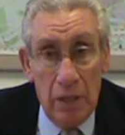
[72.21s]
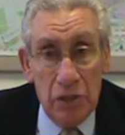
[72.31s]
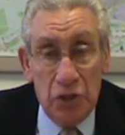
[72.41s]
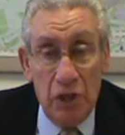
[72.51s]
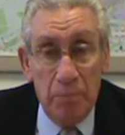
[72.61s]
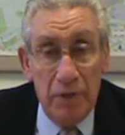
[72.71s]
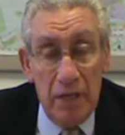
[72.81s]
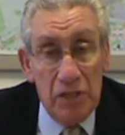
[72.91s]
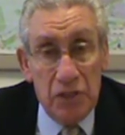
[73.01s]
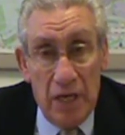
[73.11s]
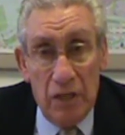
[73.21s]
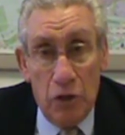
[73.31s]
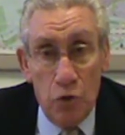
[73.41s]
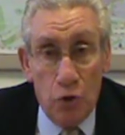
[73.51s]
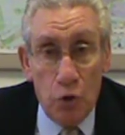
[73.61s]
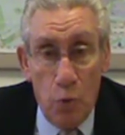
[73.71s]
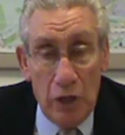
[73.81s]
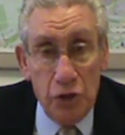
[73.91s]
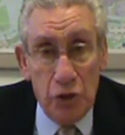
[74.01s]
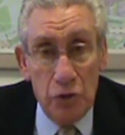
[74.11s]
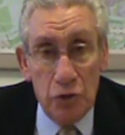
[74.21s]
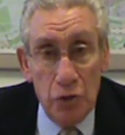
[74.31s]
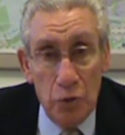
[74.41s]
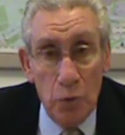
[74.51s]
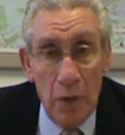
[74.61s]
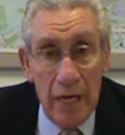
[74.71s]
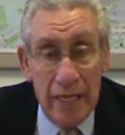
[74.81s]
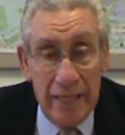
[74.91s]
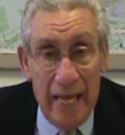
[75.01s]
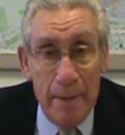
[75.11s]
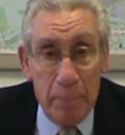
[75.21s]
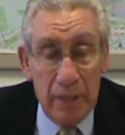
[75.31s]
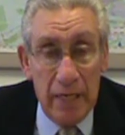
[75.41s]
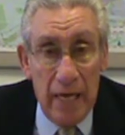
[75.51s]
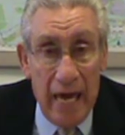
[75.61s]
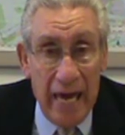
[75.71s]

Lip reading: simply send your question to Napoli,